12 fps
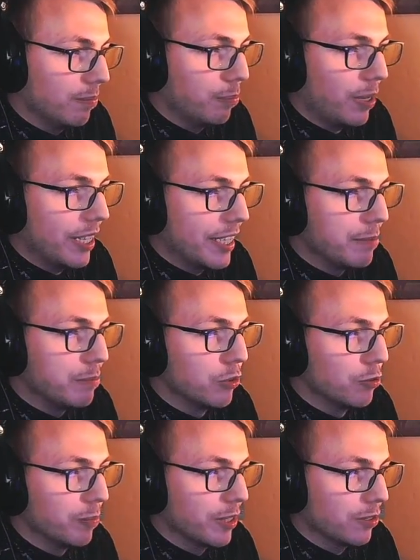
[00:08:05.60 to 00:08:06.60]
Plain
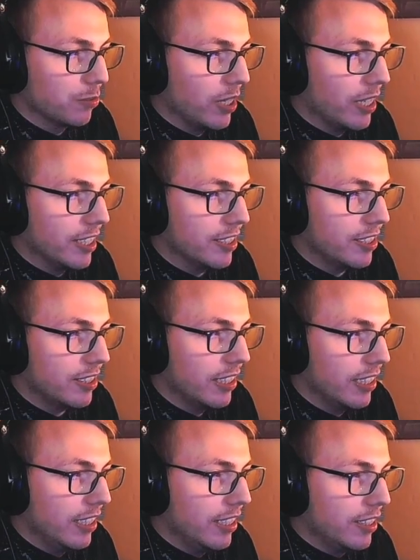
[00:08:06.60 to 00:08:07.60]
movement wise.
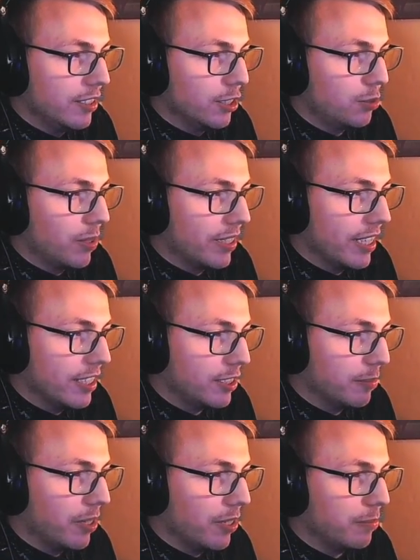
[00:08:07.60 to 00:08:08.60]
This one has
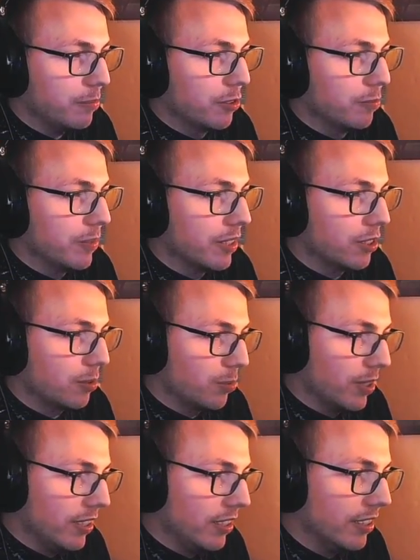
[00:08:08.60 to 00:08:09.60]
some hard movement as
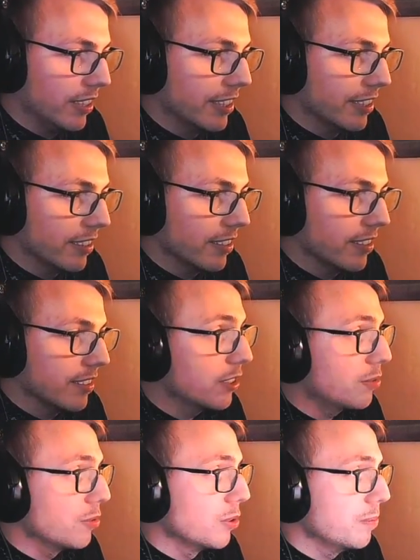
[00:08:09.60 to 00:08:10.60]
well in
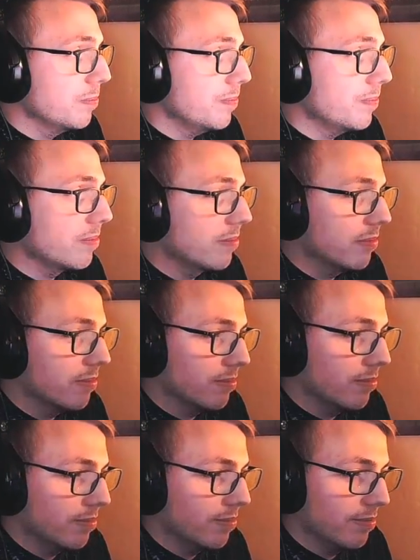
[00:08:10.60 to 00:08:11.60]
this room.
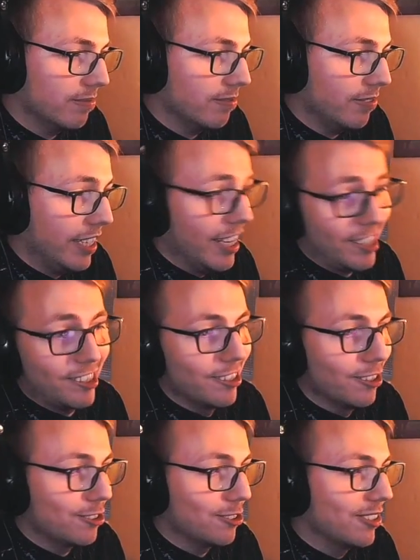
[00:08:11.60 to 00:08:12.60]
And actually
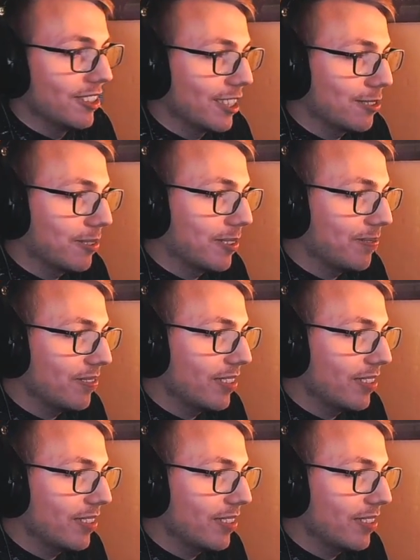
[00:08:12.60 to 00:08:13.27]
also the next one.